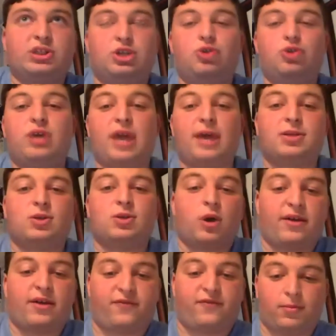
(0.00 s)
2 games
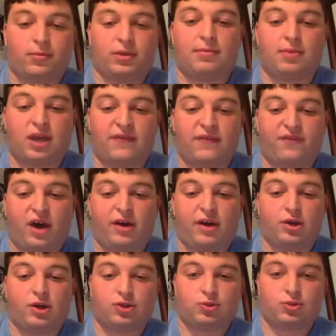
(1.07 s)
away from the NBA
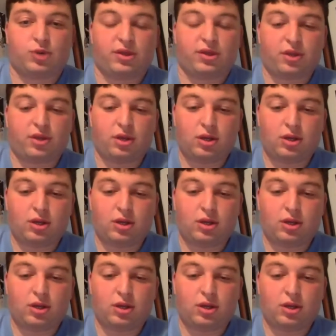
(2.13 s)
Finals with